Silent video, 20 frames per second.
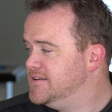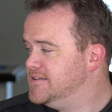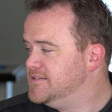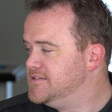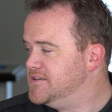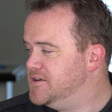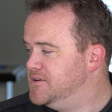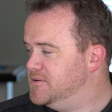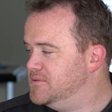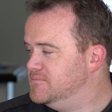
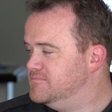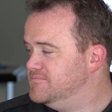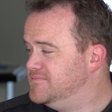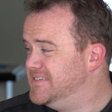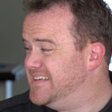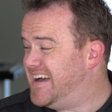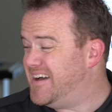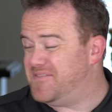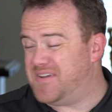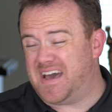So
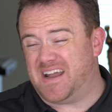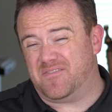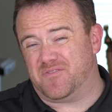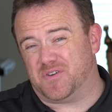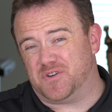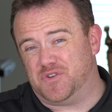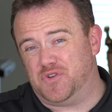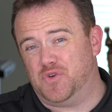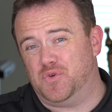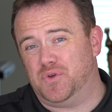I've had it
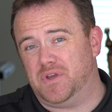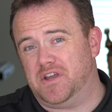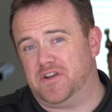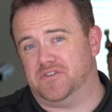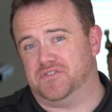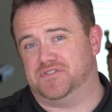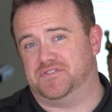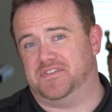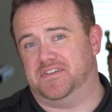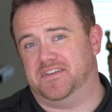for two
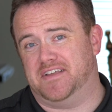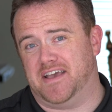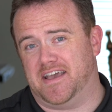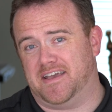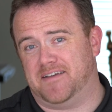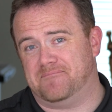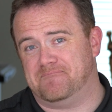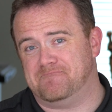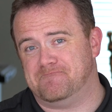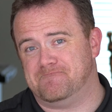years
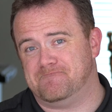today,